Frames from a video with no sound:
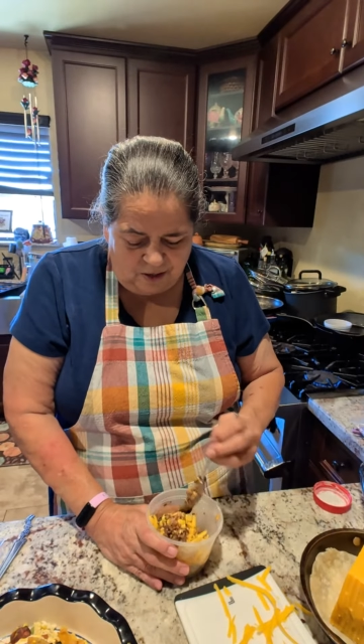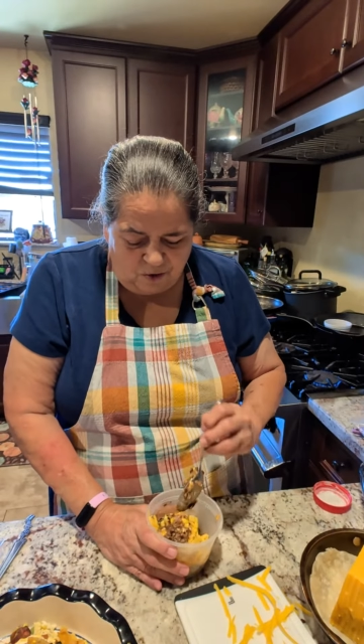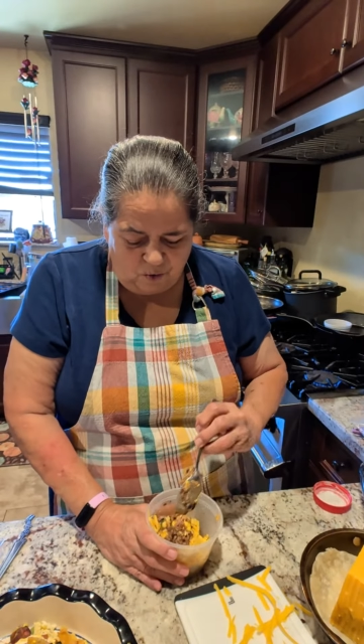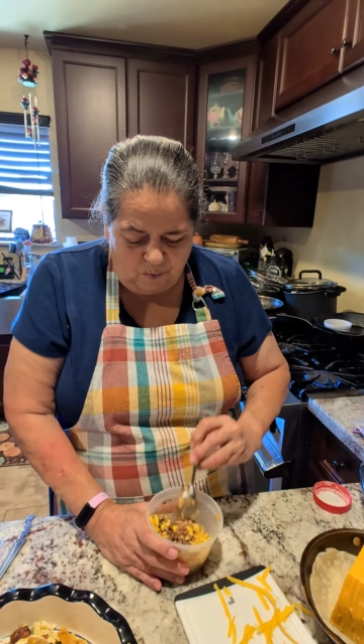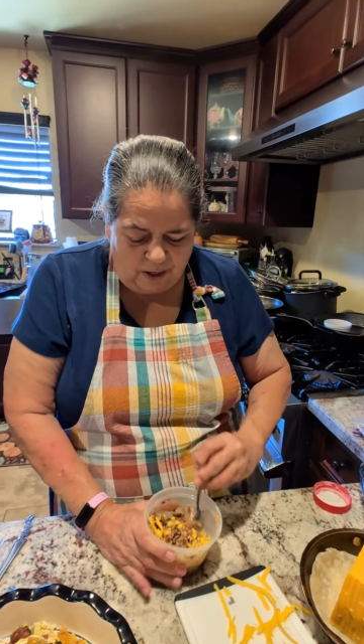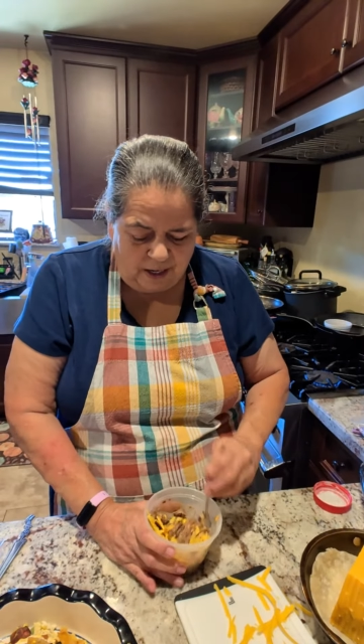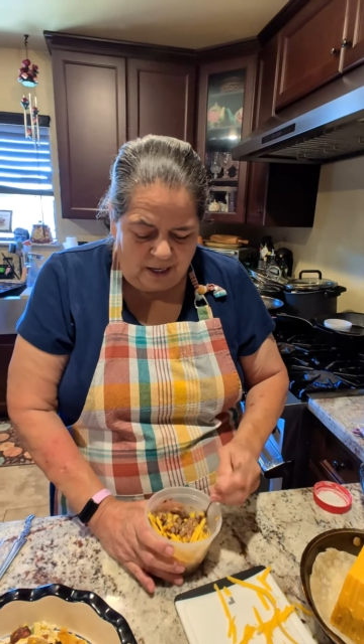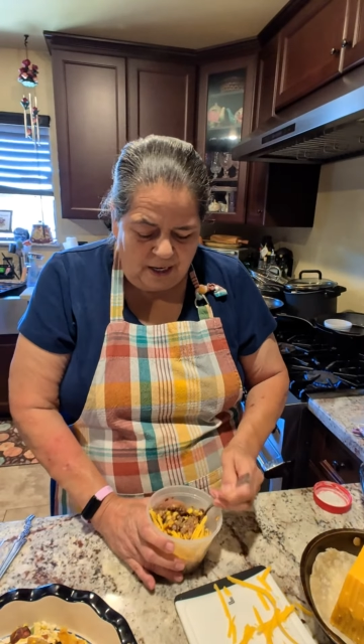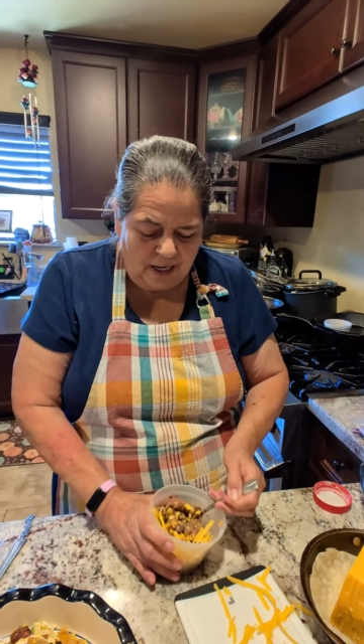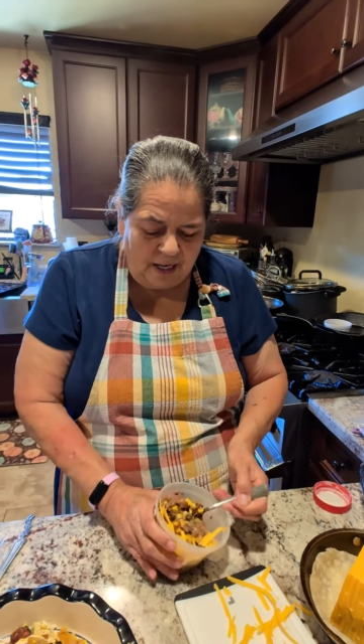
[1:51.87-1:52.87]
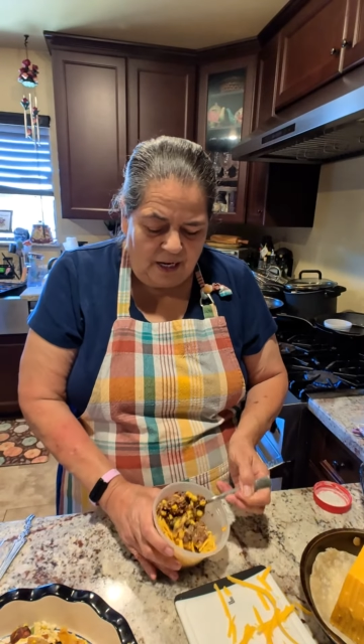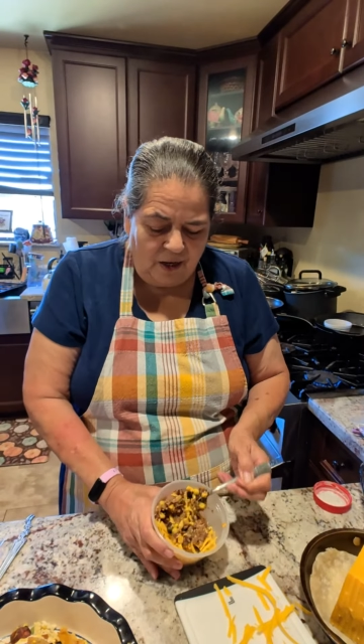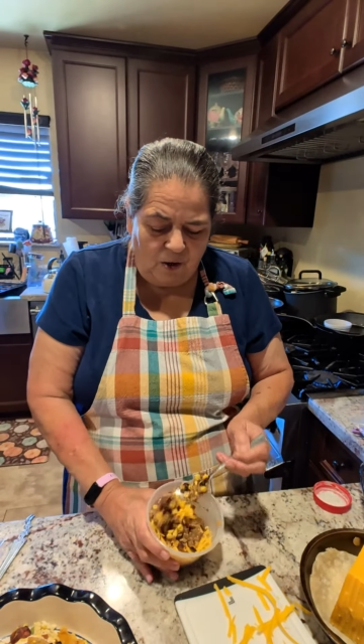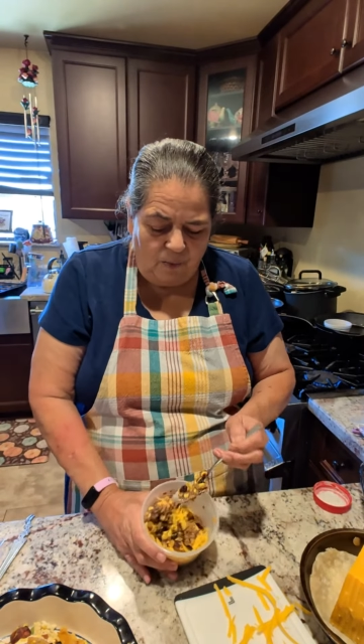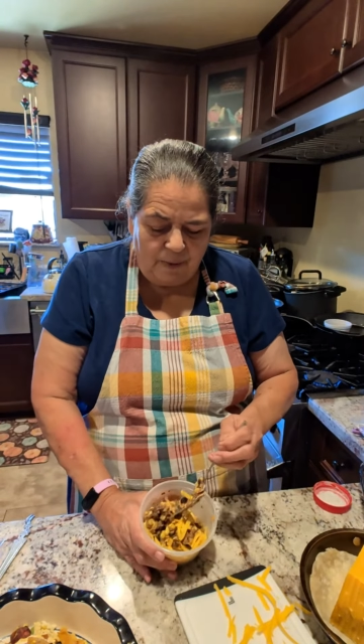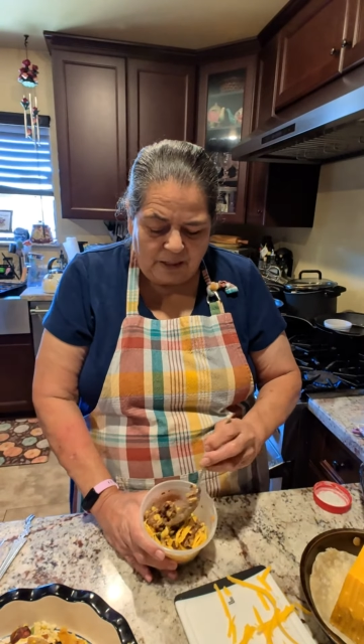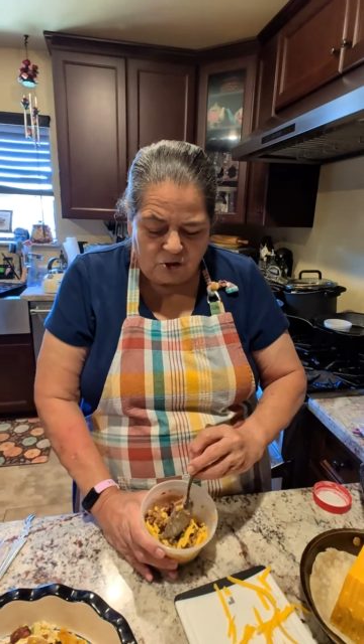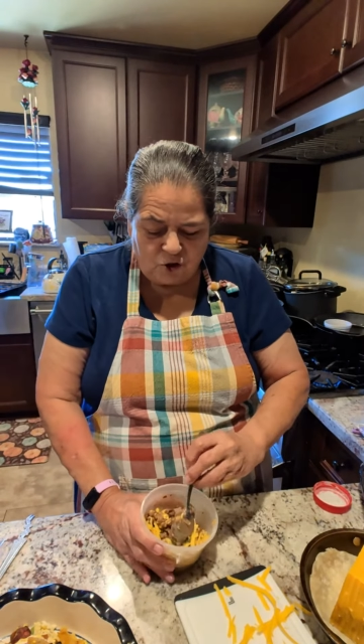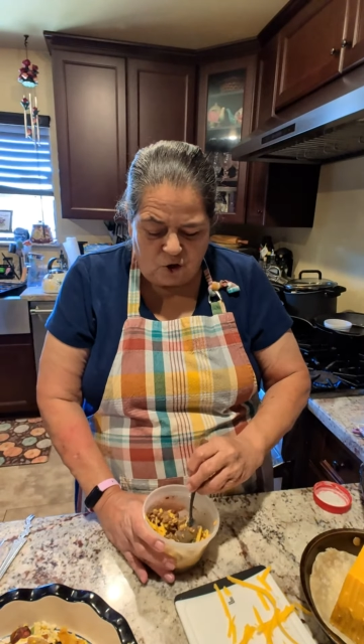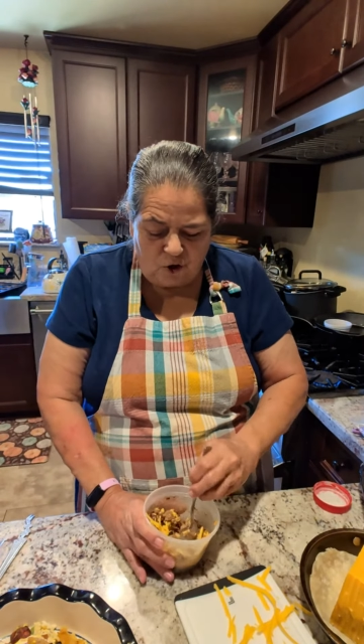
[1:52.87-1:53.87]
to my little
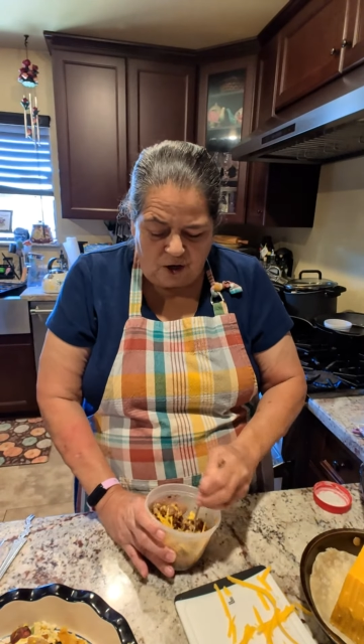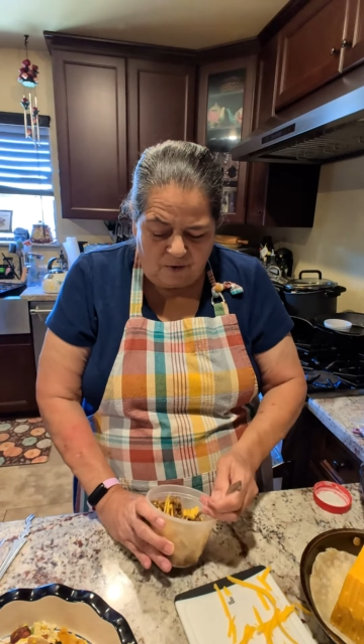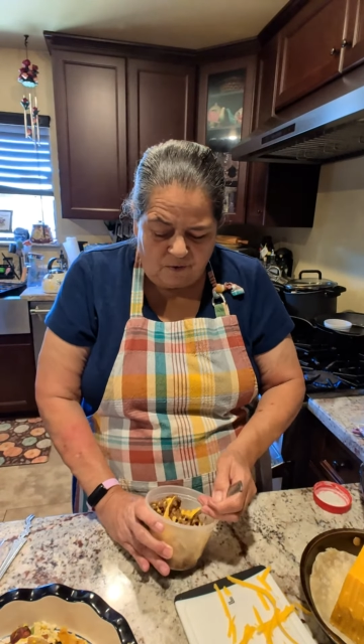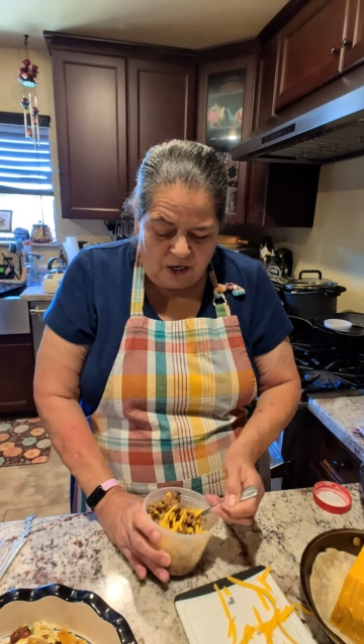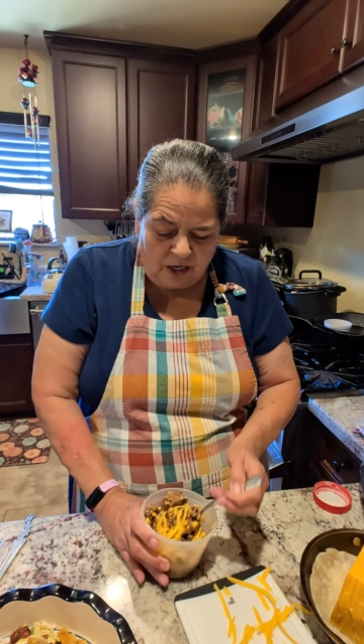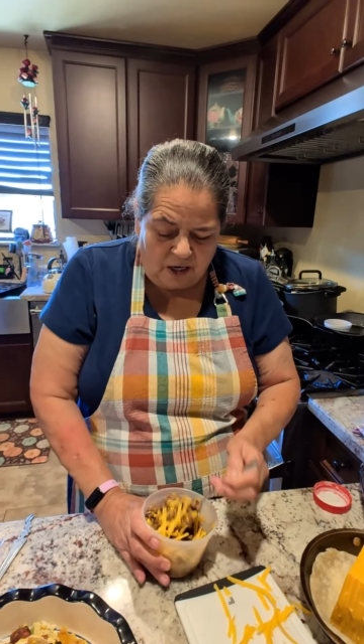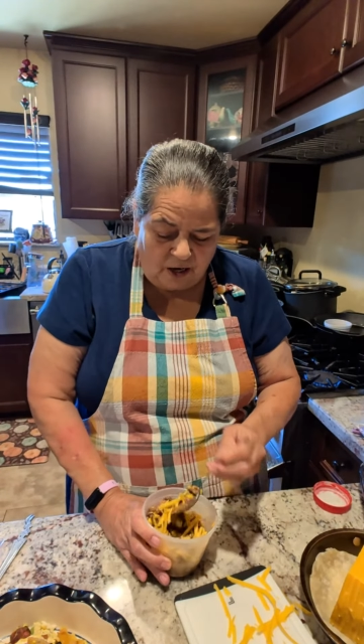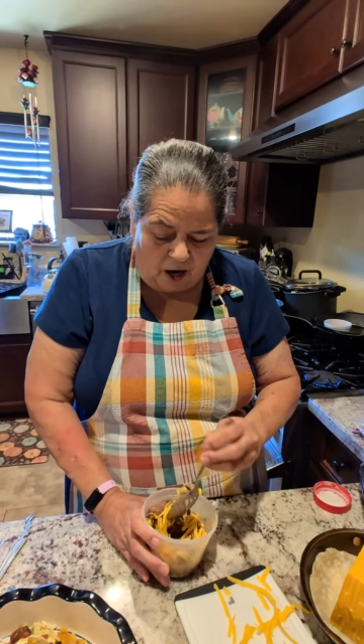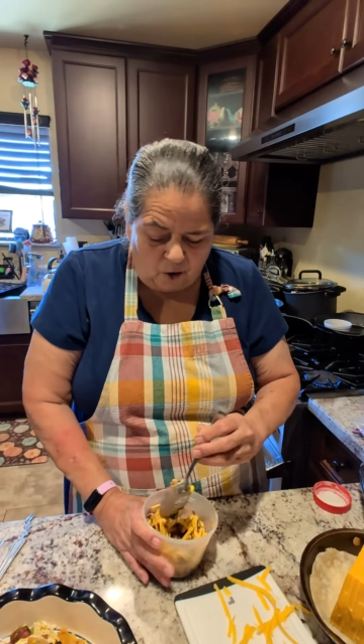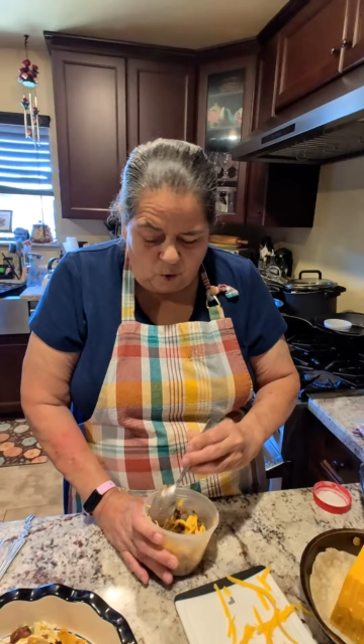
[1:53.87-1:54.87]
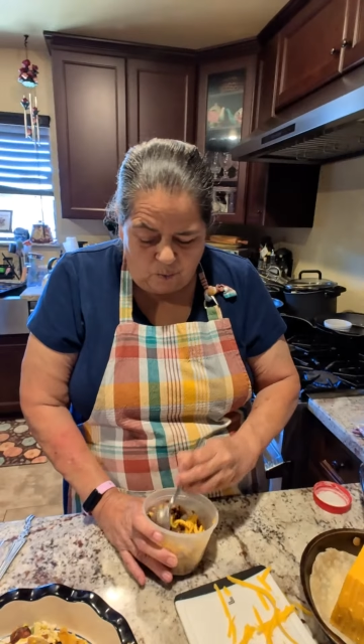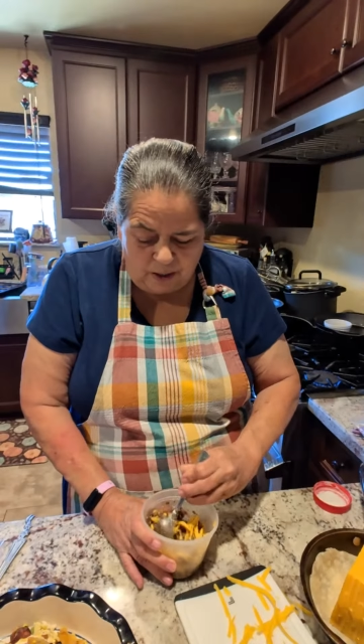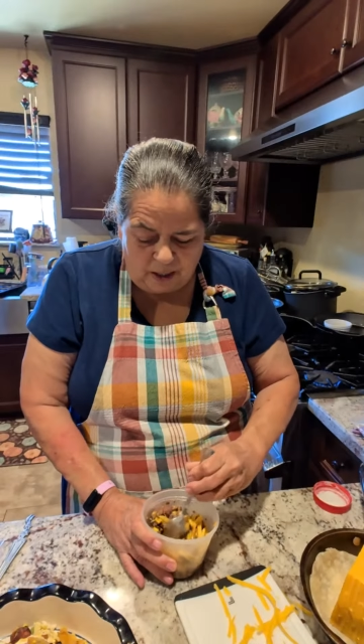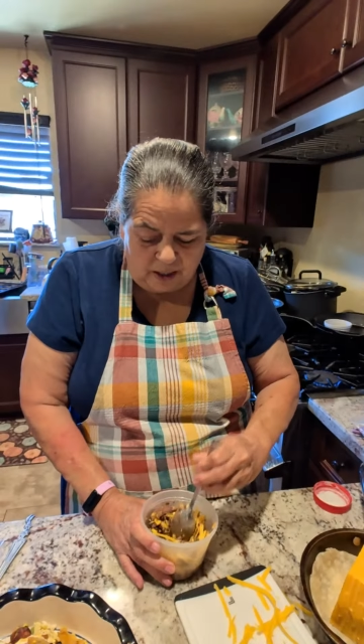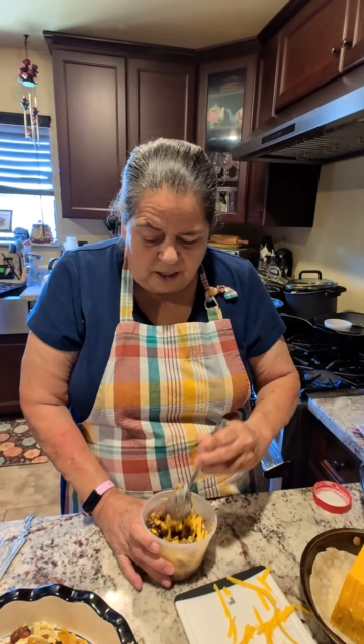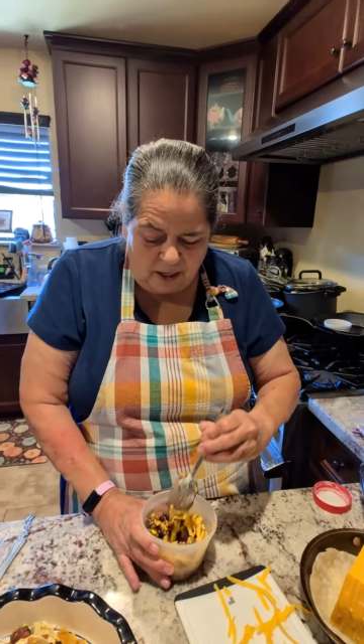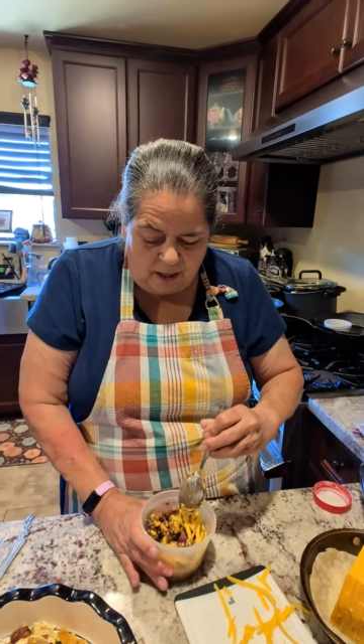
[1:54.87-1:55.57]
mixture of taco meat,